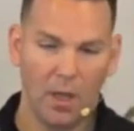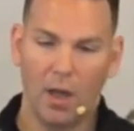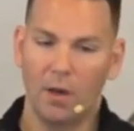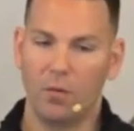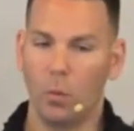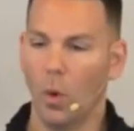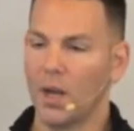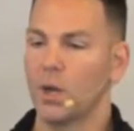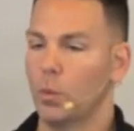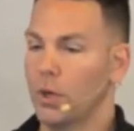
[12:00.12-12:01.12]
of
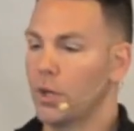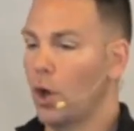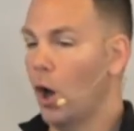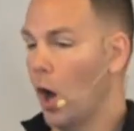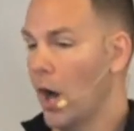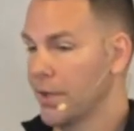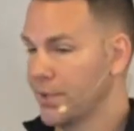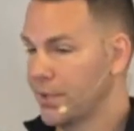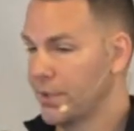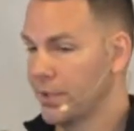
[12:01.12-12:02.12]
what it would
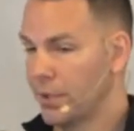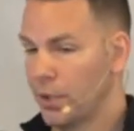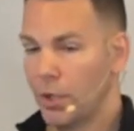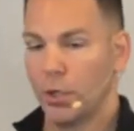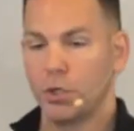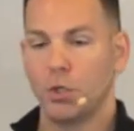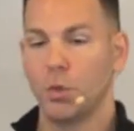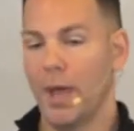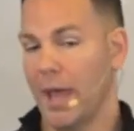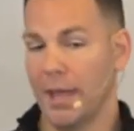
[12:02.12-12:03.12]
cost
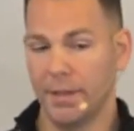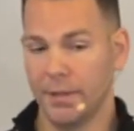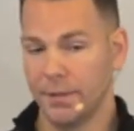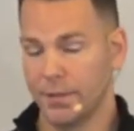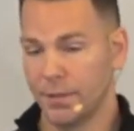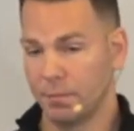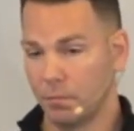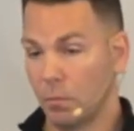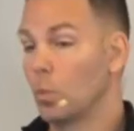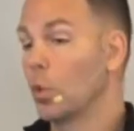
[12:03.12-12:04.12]
to end
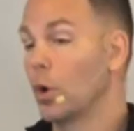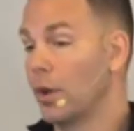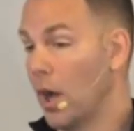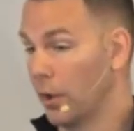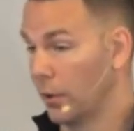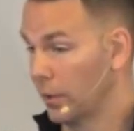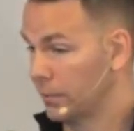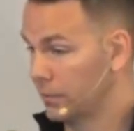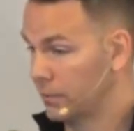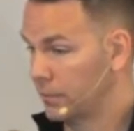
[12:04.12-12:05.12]
world hunger?
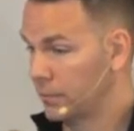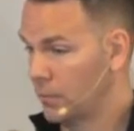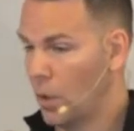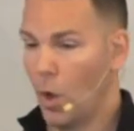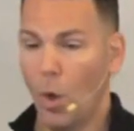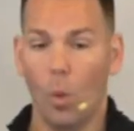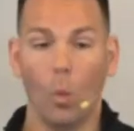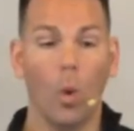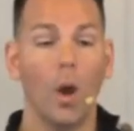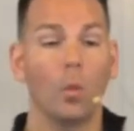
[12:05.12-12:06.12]

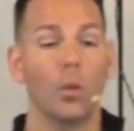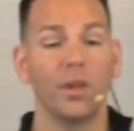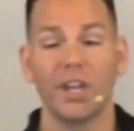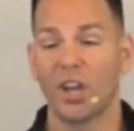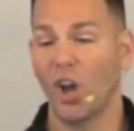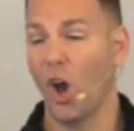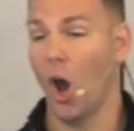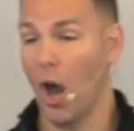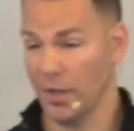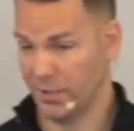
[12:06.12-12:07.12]
What would it
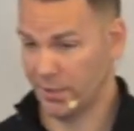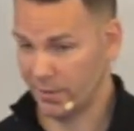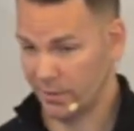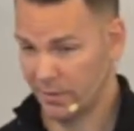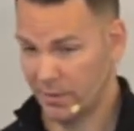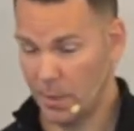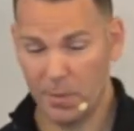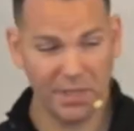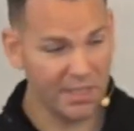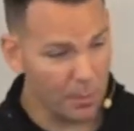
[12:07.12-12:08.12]
cost? I
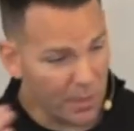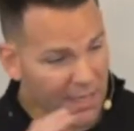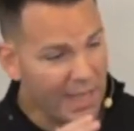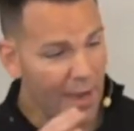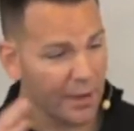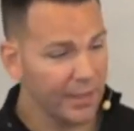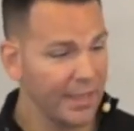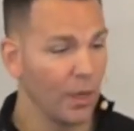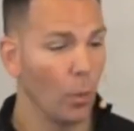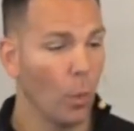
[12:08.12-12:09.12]
mean, has anybody
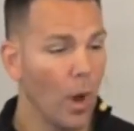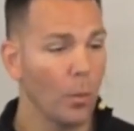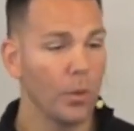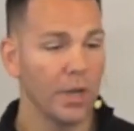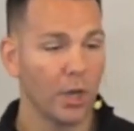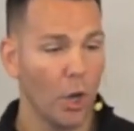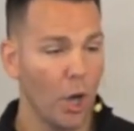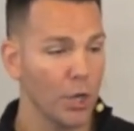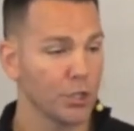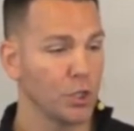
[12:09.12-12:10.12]
calculated what would it
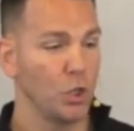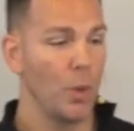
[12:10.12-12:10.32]
cost to